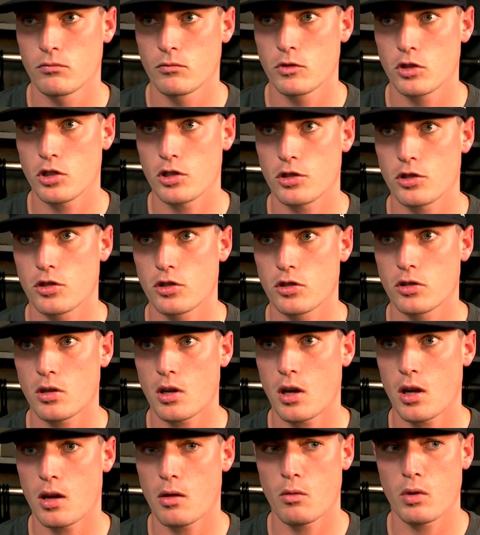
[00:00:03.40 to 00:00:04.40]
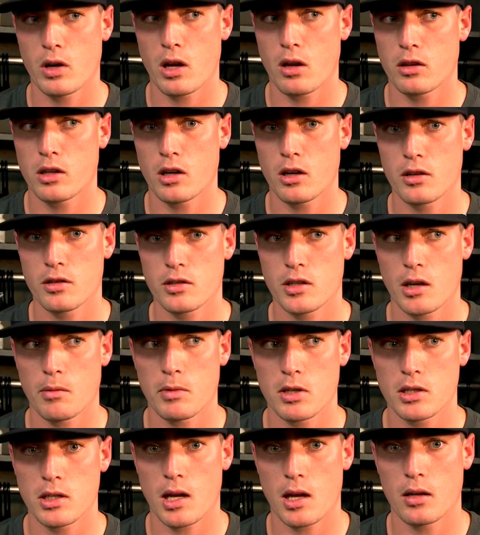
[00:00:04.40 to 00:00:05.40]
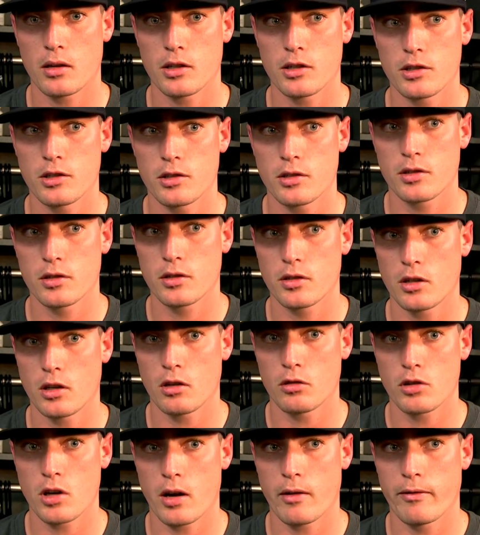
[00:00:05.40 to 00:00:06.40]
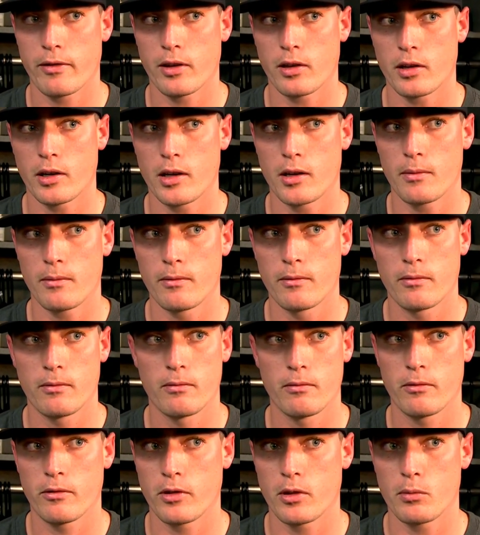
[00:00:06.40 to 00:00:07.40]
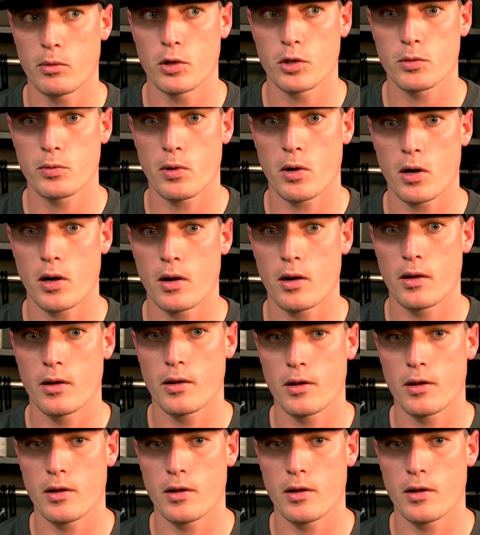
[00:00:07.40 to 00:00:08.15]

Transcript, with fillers: Just went out there, same mentality, just, try and fill it up for the most part.